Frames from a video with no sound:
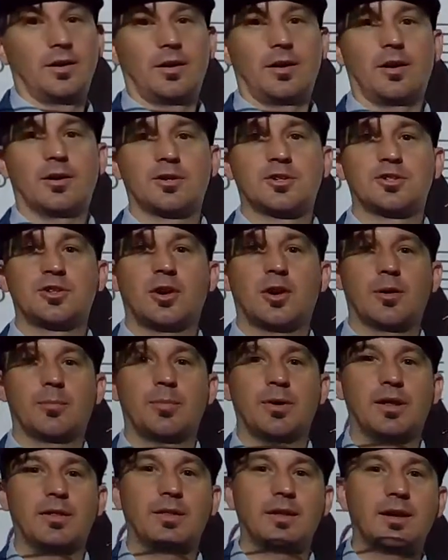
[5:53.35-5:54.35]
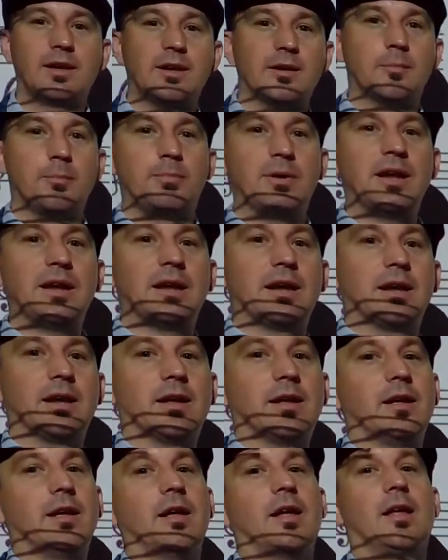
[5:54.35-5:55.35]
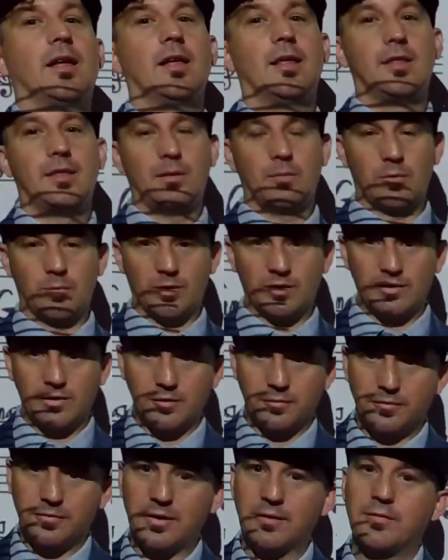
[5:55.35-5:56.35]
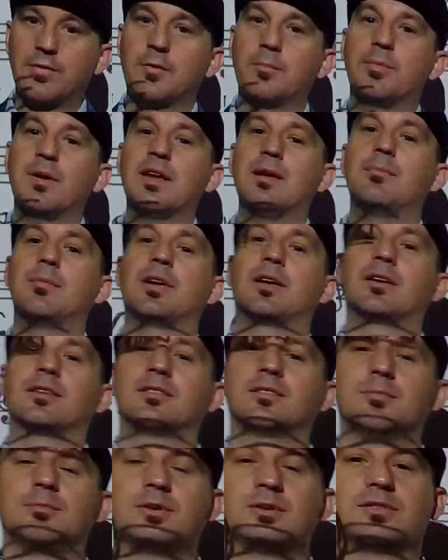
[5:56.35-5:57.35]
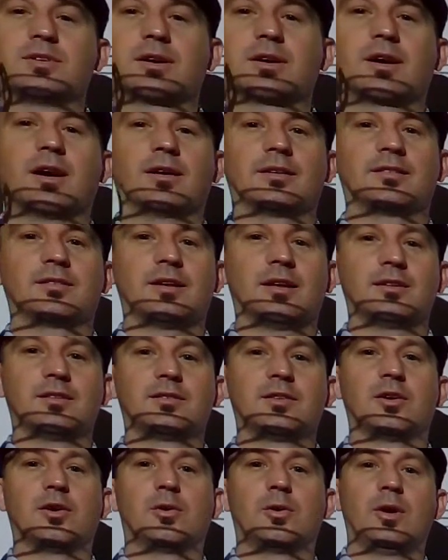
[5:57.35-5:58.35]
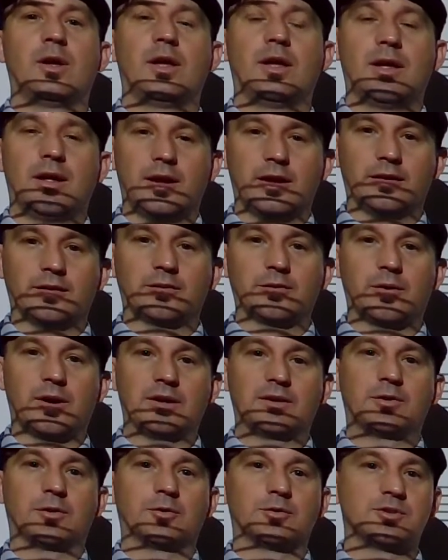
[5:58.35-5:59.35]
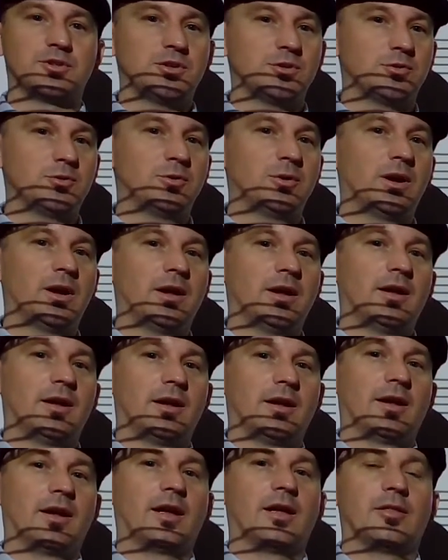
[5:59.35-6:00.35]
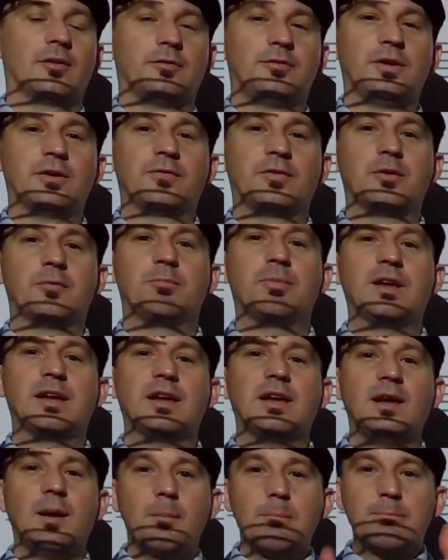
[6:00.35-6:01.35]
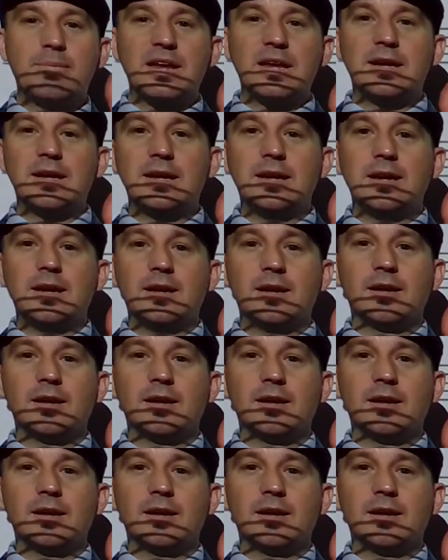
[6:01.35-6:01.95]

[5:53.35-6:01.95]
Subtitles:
are sharp in the key of B. Then we went to the fifth of B because the music god said so, and so I told you. And the fifth of B, B,